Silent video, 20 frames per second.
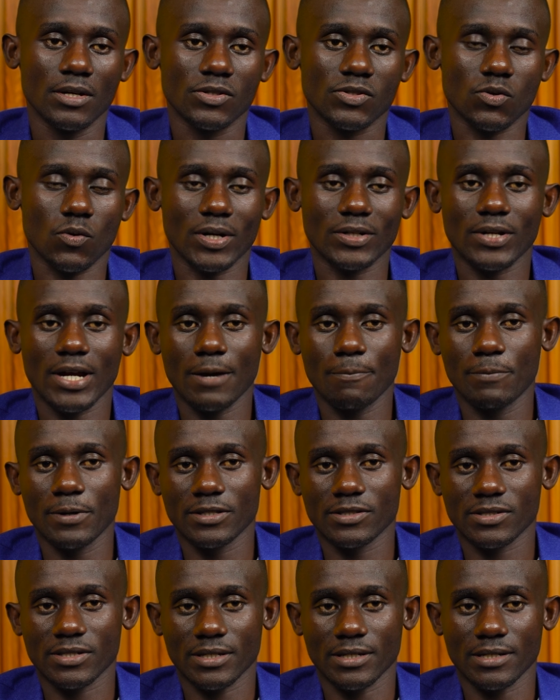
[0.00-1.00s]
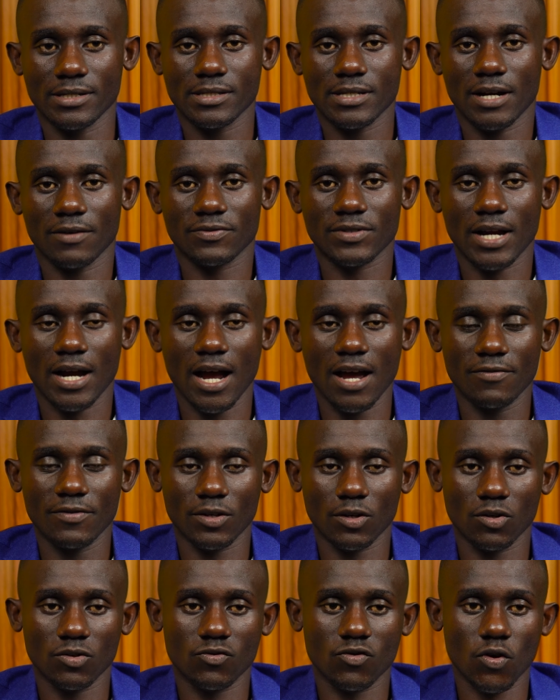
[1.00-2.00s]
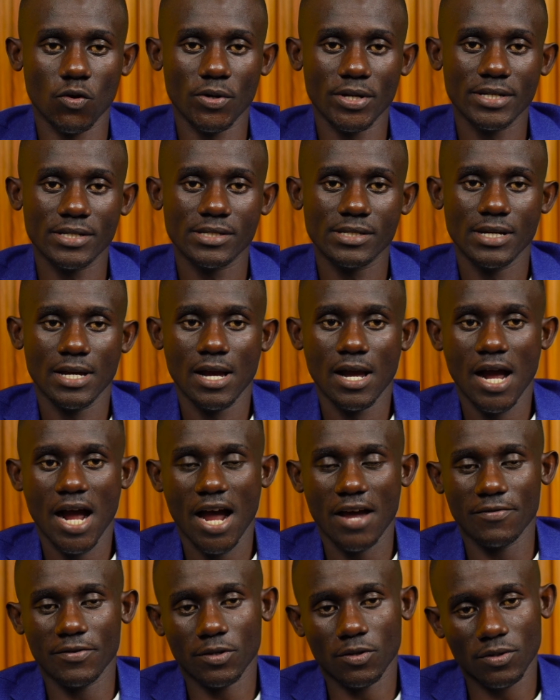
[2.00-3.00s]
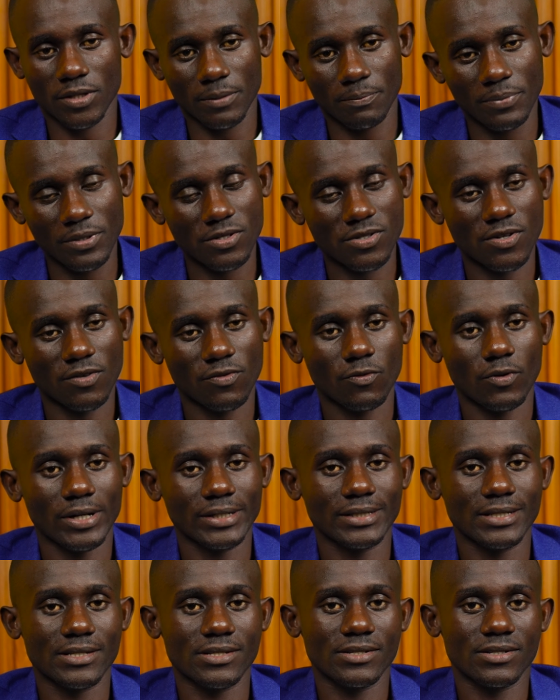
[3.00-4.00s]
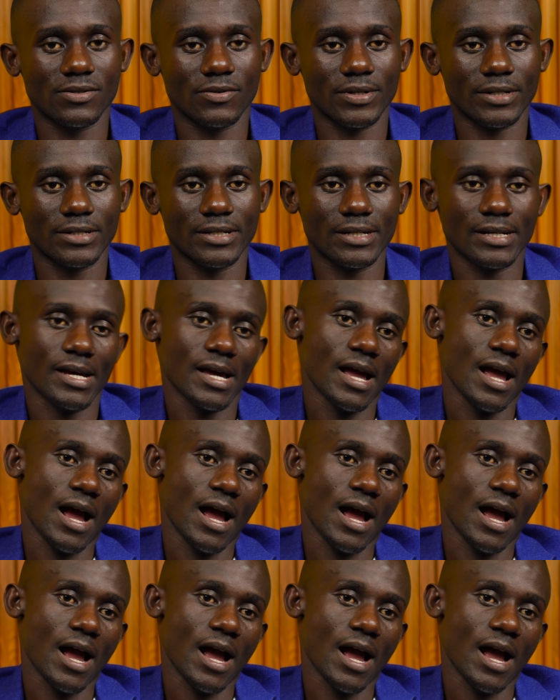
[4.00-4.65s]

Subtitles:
So what happens is, after having all drawings, having all the bills of quantities ready,